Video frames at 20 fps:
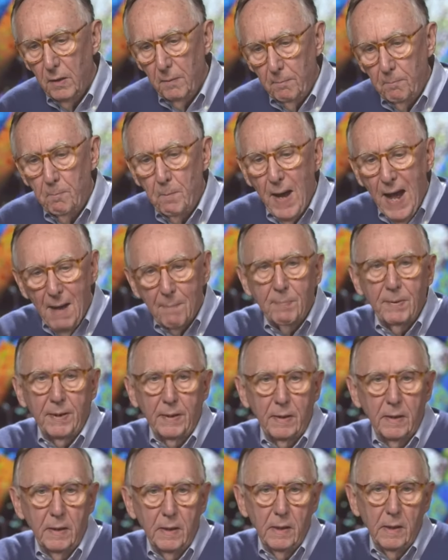
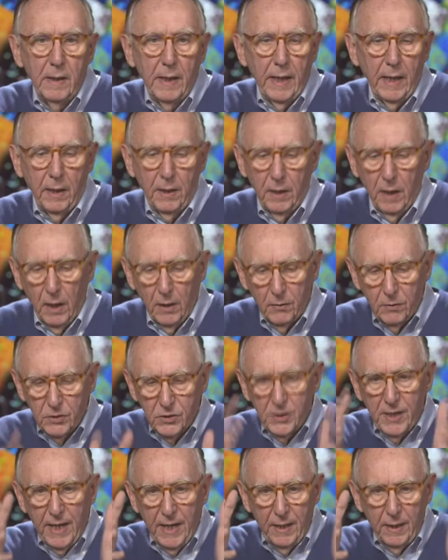mapping and
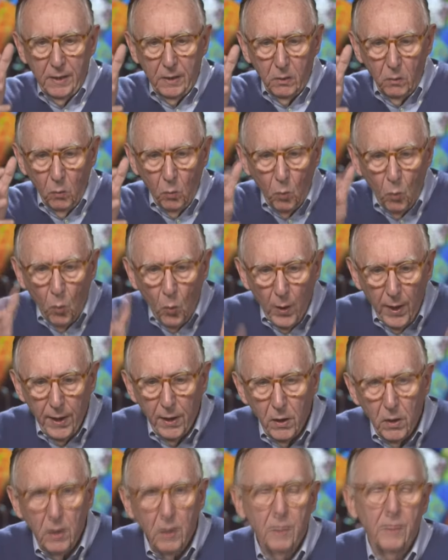understanding
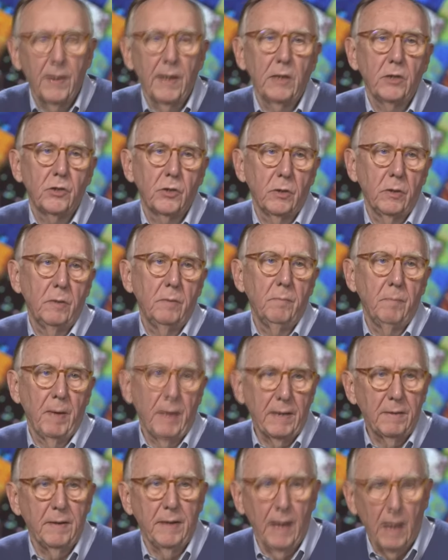where they should
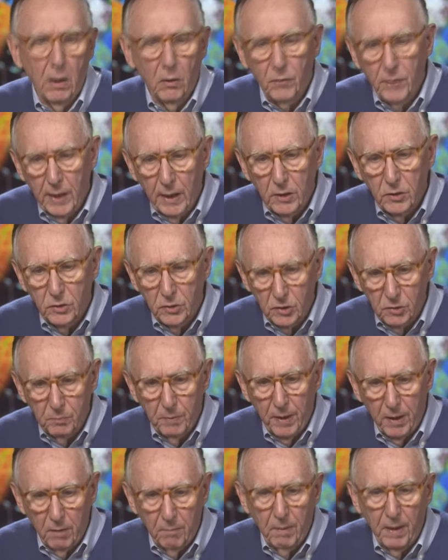make the allocations
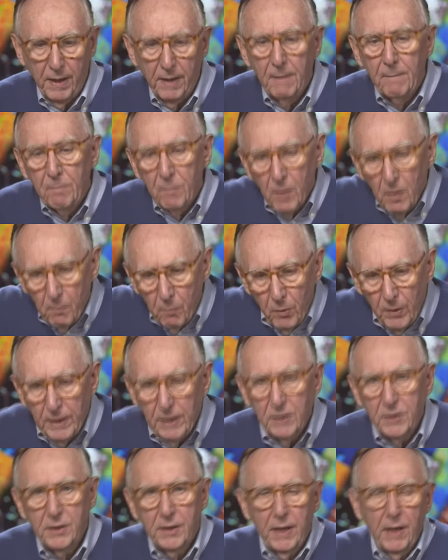better by
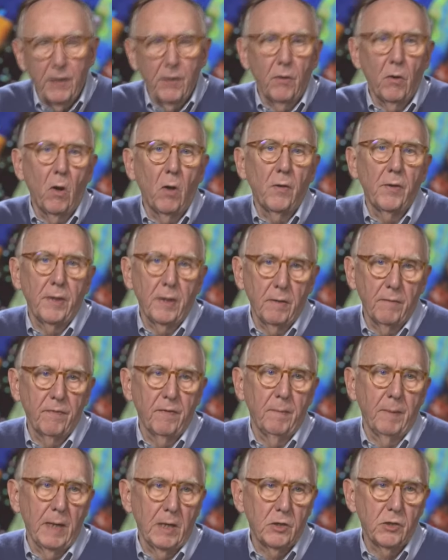bringing together all the
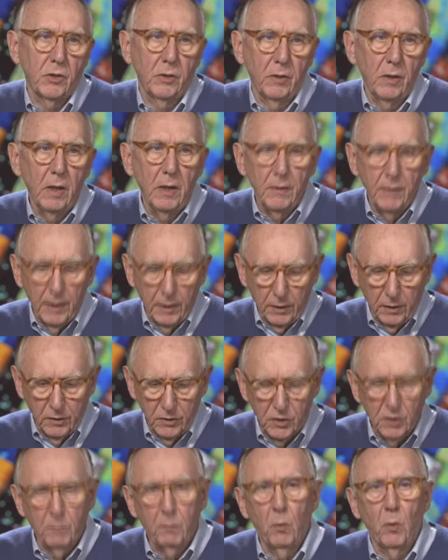information that can
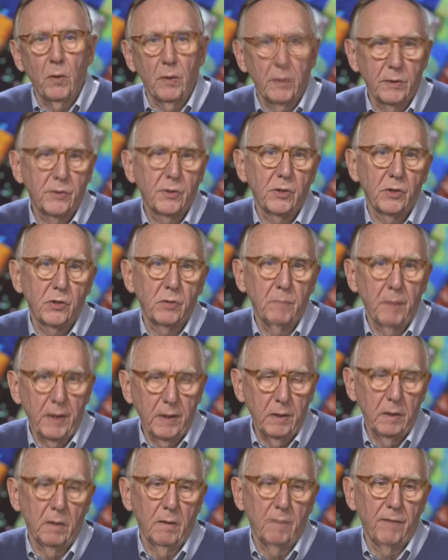support
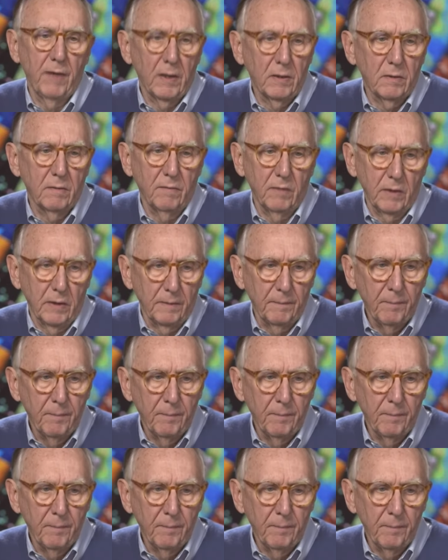decision-making effectively.